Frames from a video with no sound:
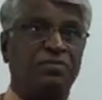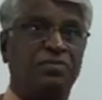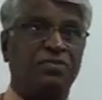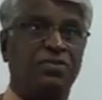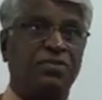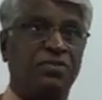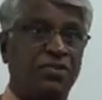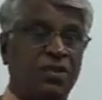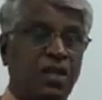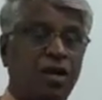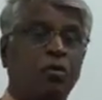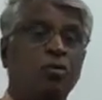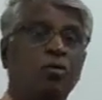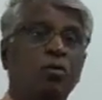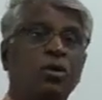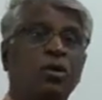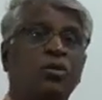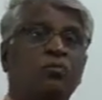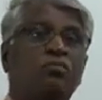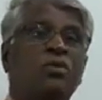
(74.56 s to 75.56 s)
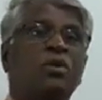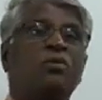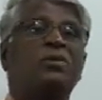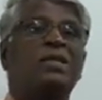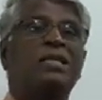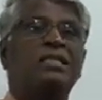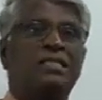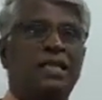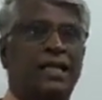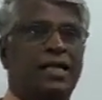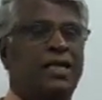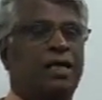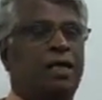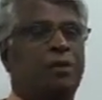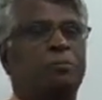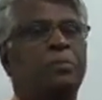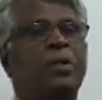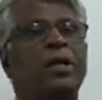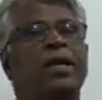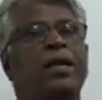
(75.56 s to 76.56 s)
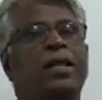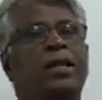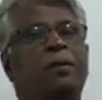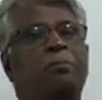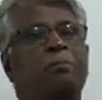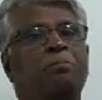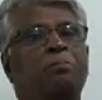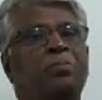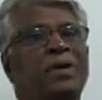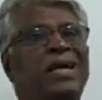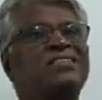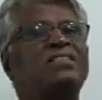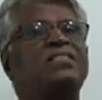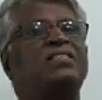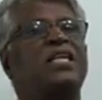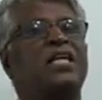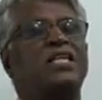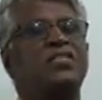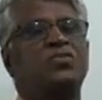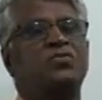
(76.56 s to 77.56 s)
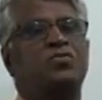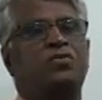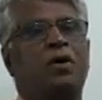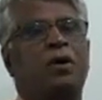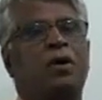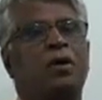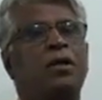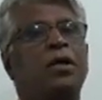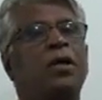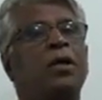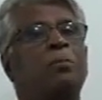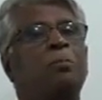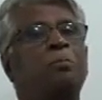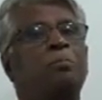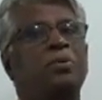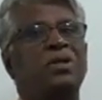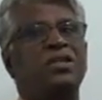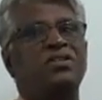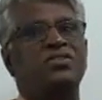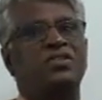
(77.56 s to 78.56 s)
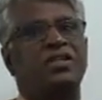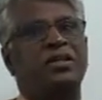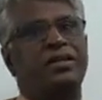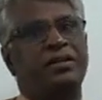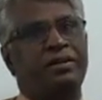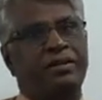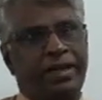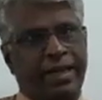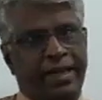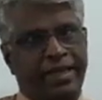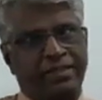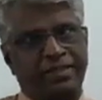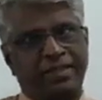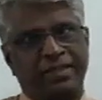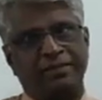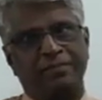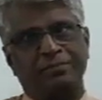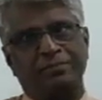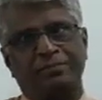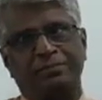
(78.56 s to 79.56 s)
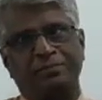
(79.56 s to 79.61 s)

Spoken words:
Now we will take up a passage for Precis writing.